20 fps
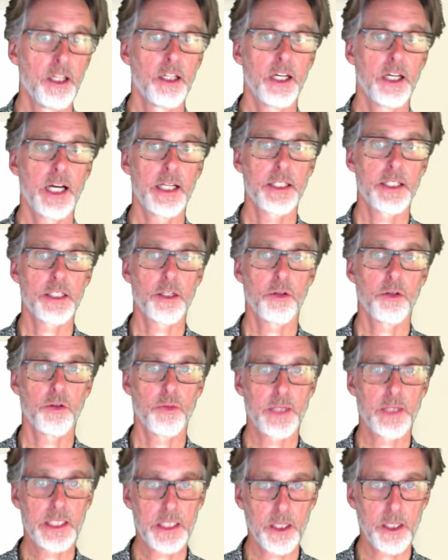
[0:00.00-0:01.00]
And so the
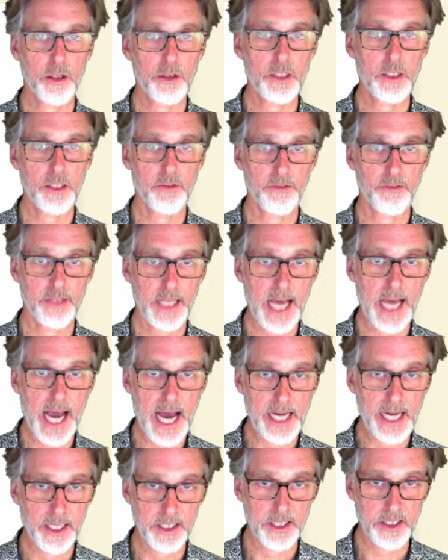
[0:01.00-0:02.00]
result of
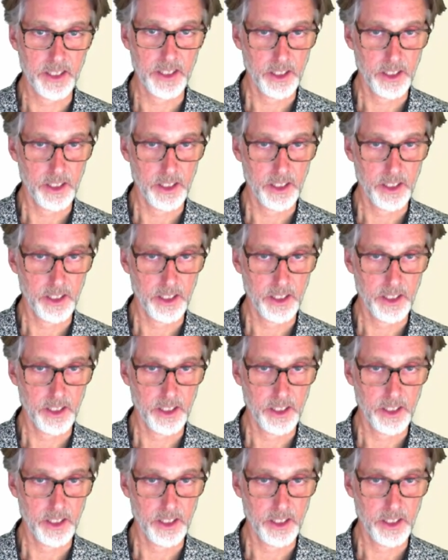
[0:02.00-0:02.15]
that is the